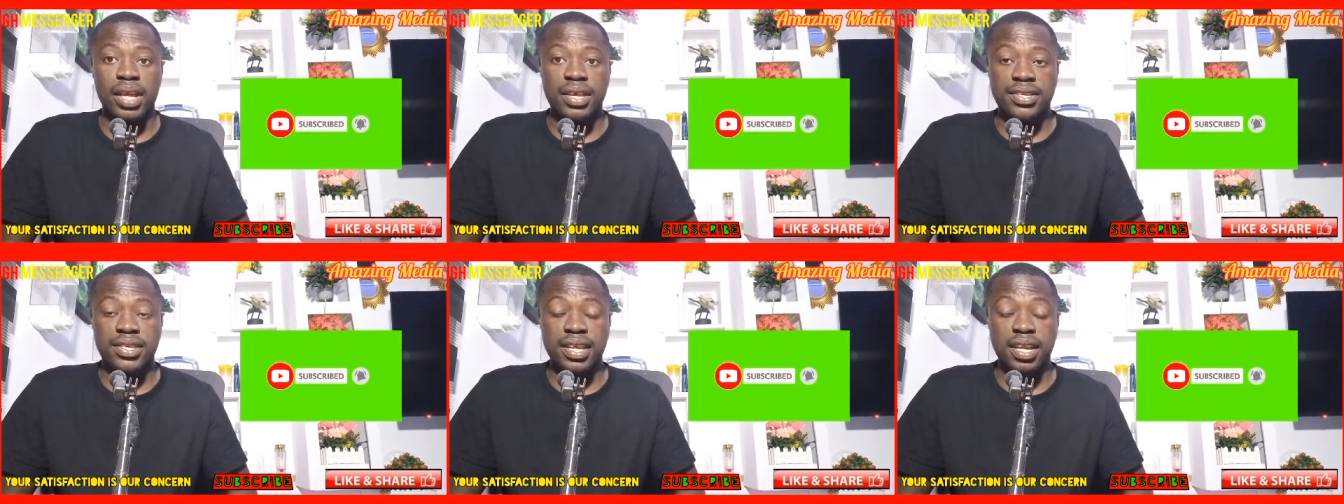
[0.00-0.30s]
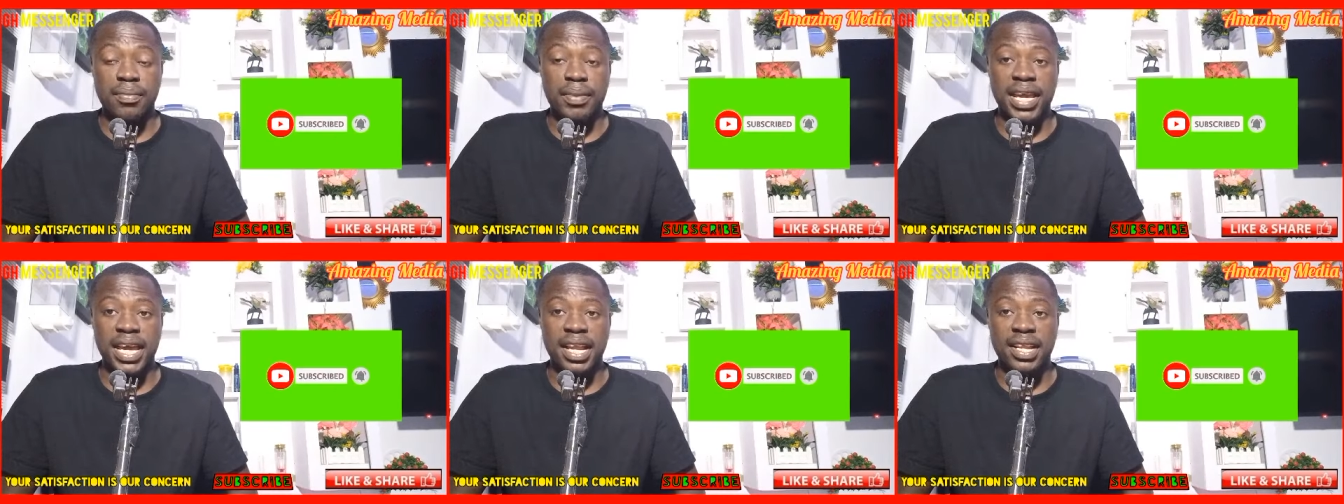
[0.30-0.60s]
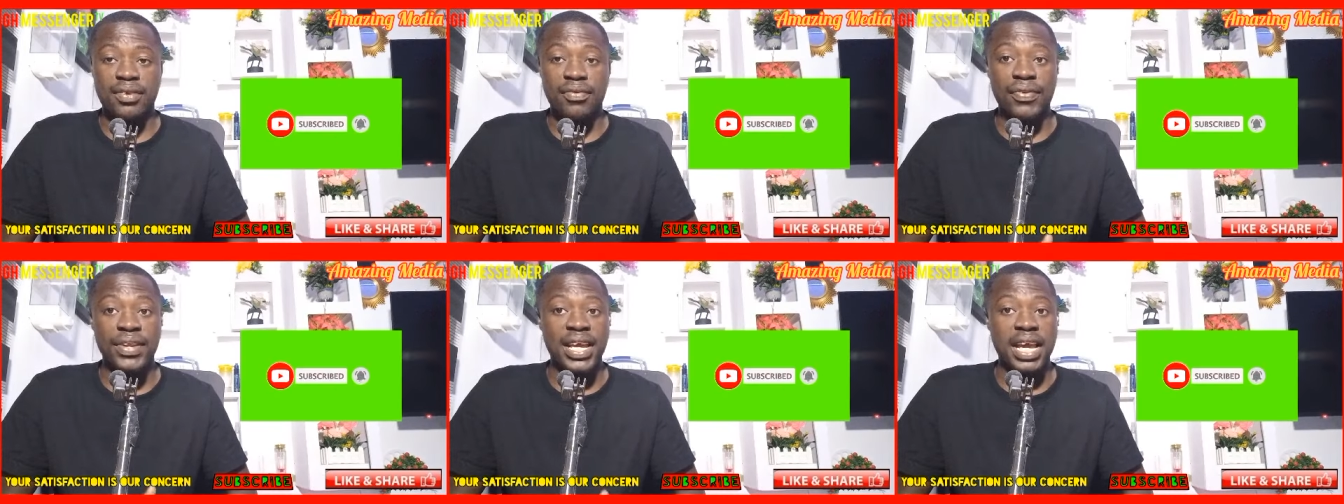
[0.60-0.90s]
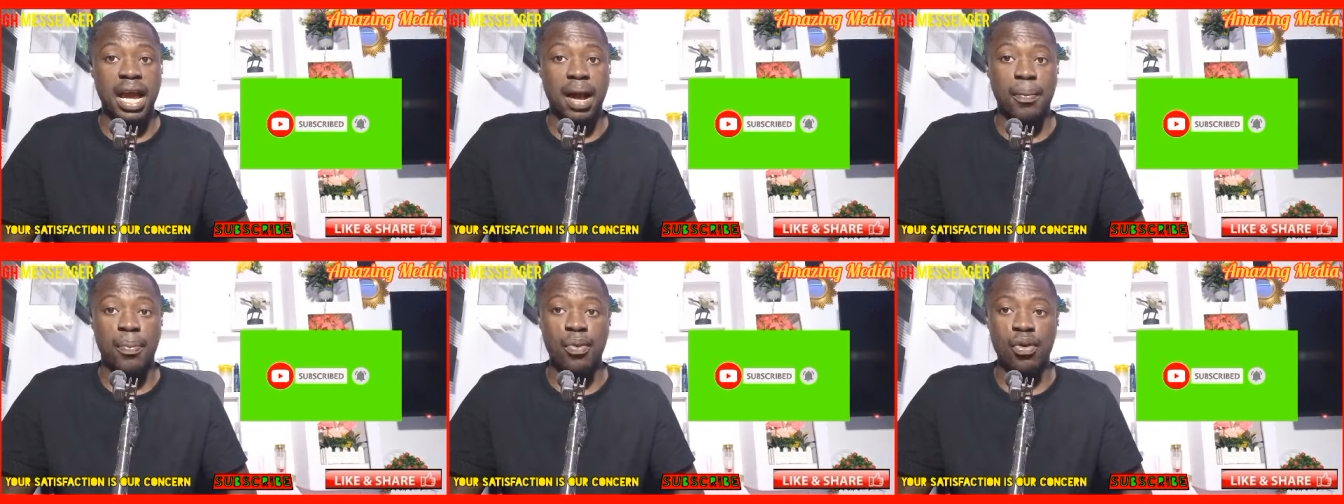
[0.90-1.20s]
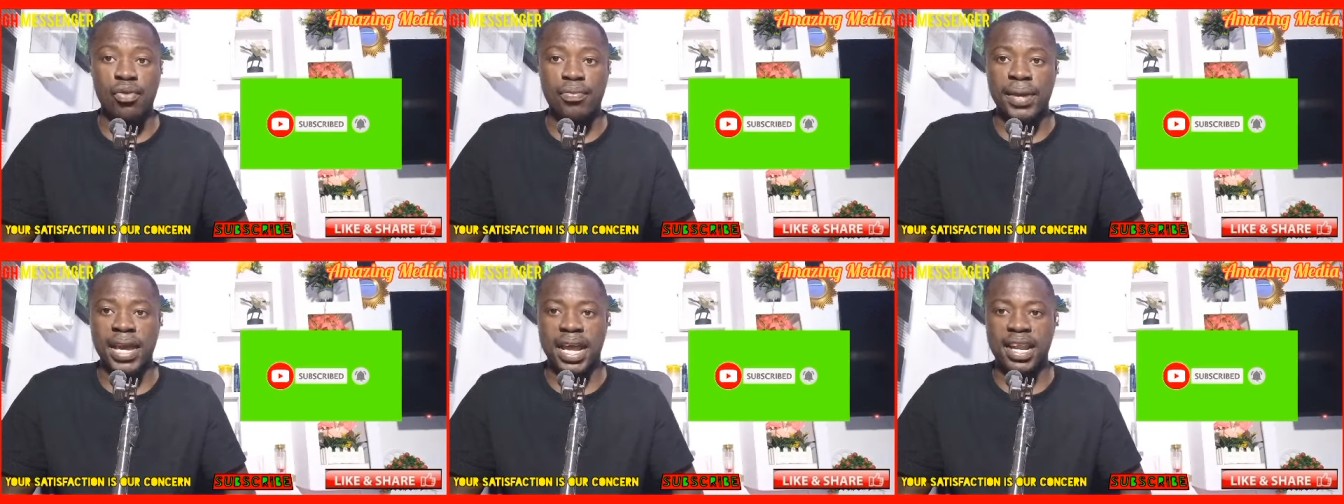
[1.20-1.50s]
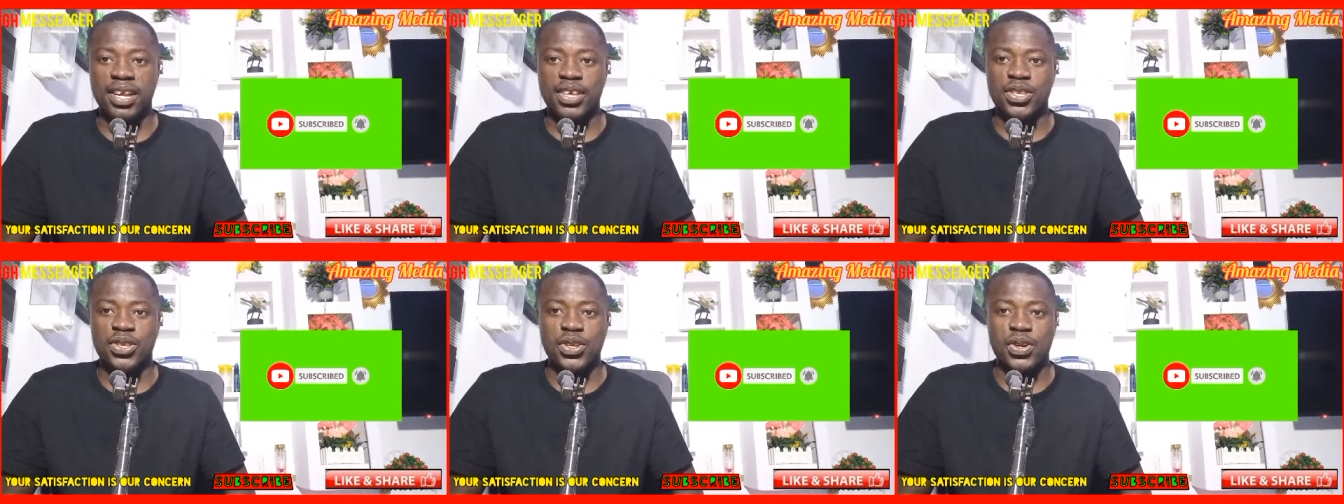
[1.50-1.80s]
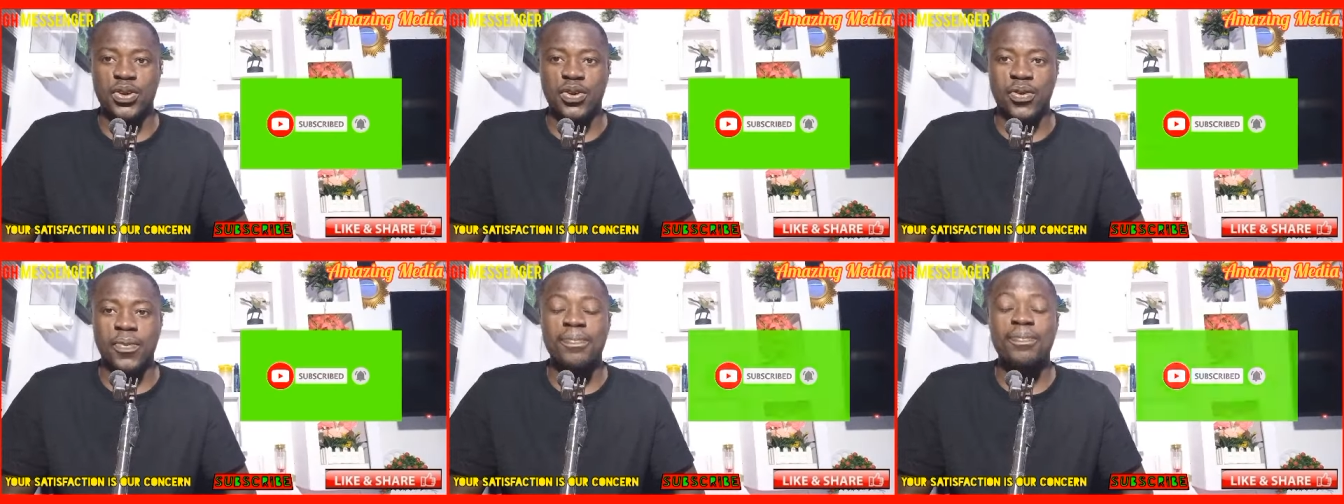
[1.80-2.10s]
Send a newly upload behind and
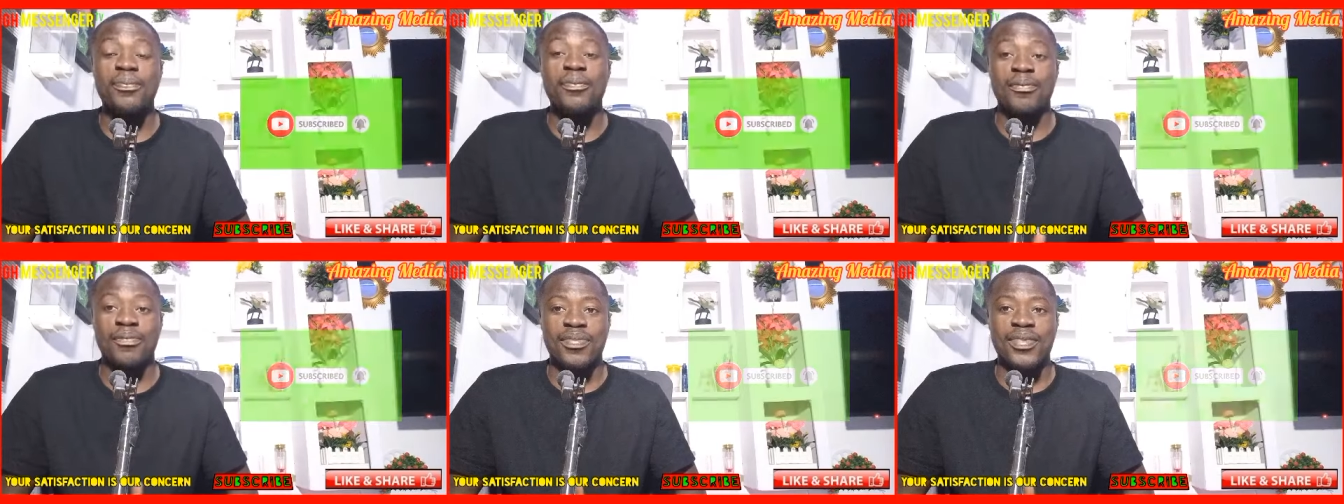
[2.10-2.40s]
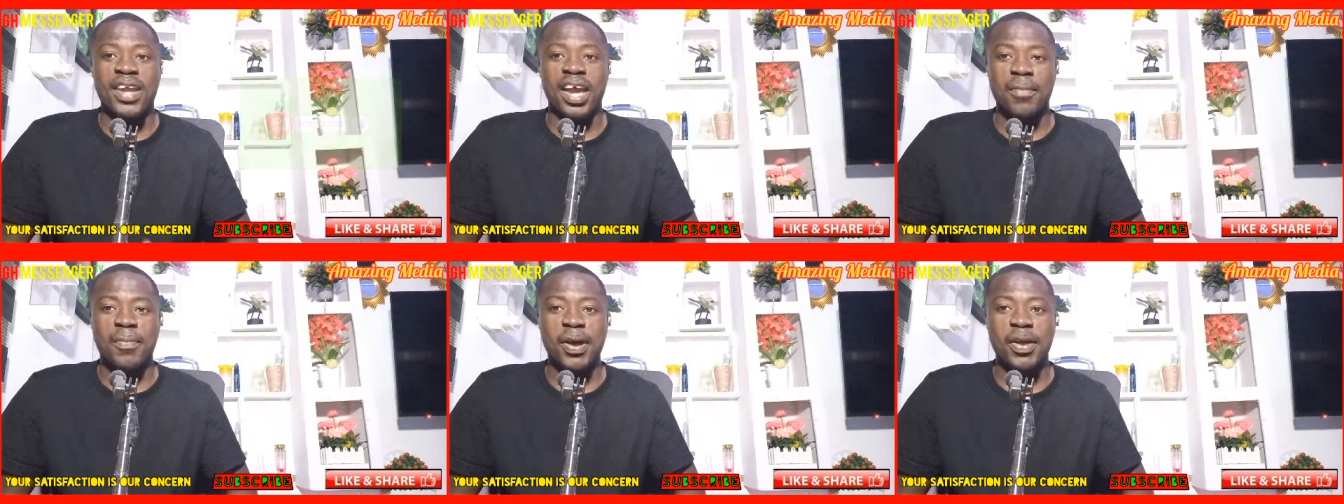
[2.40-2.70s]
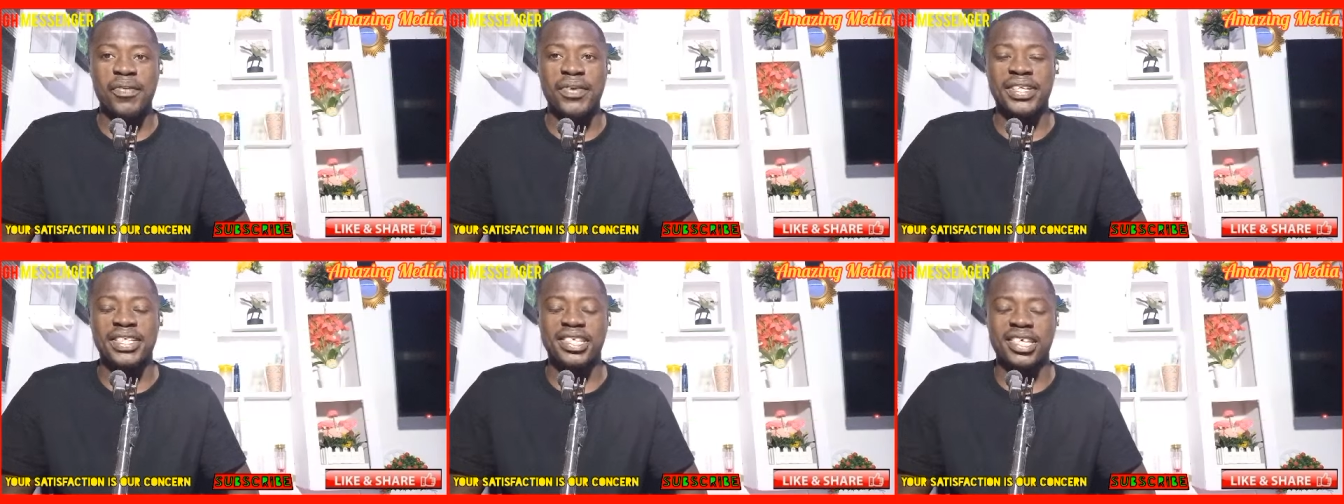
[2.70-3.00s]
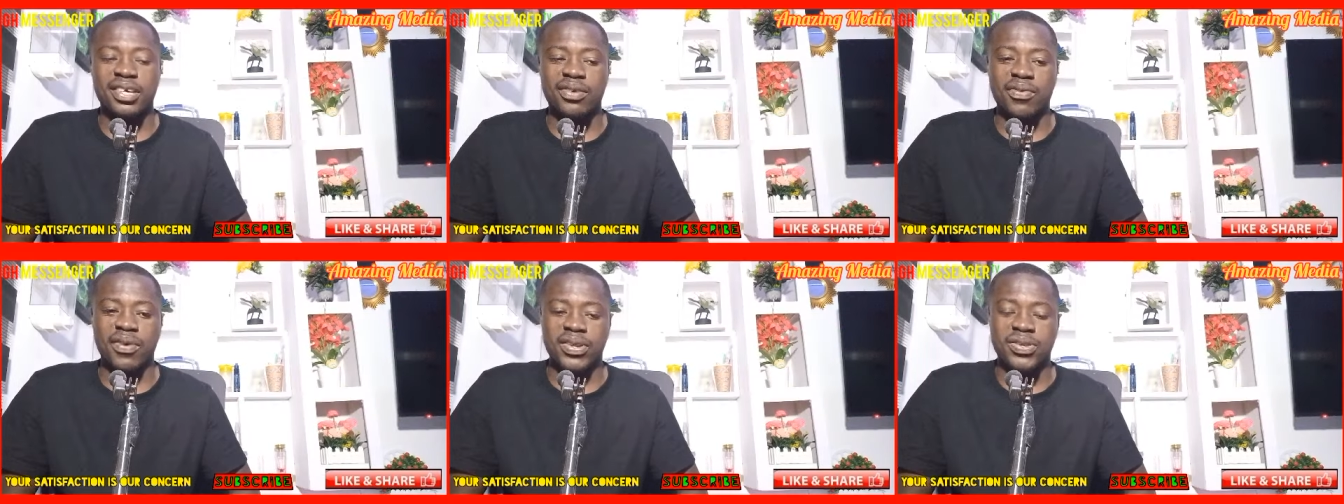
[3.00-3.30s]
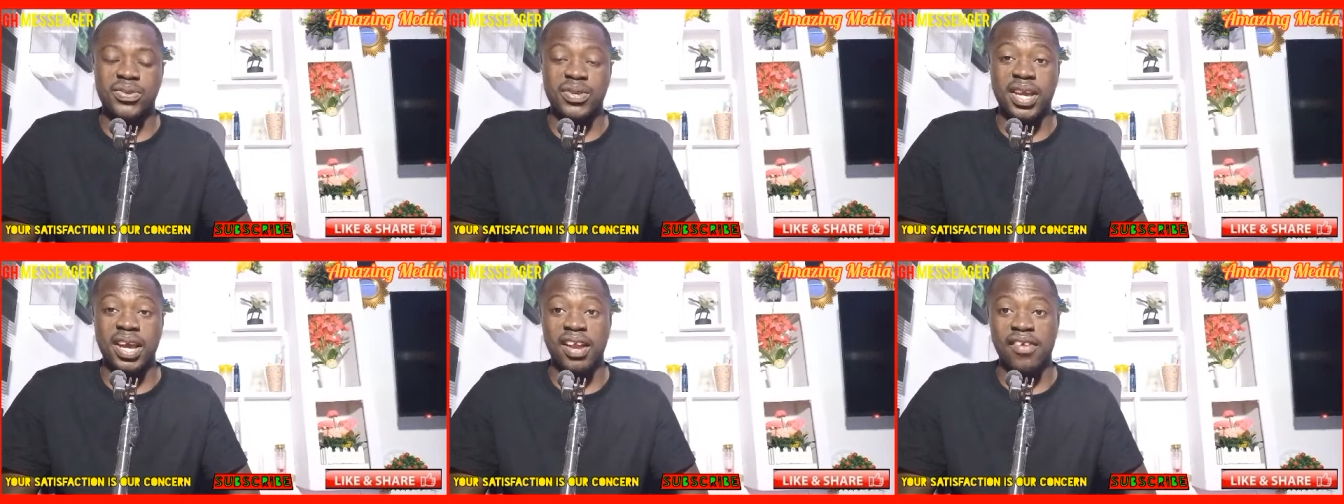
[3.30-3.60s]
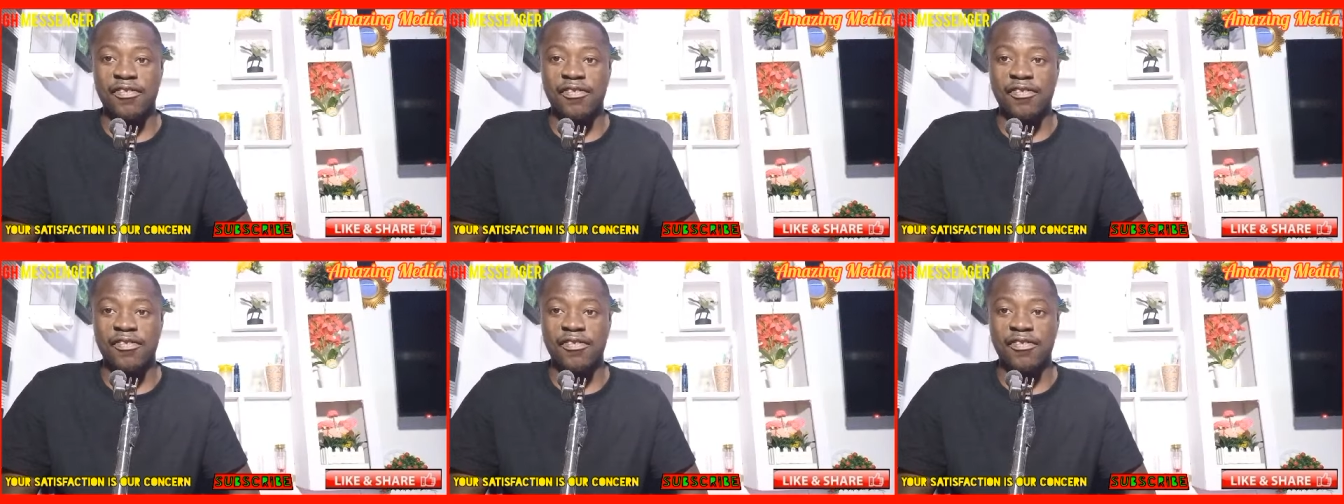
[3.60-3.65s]
so a parity was there.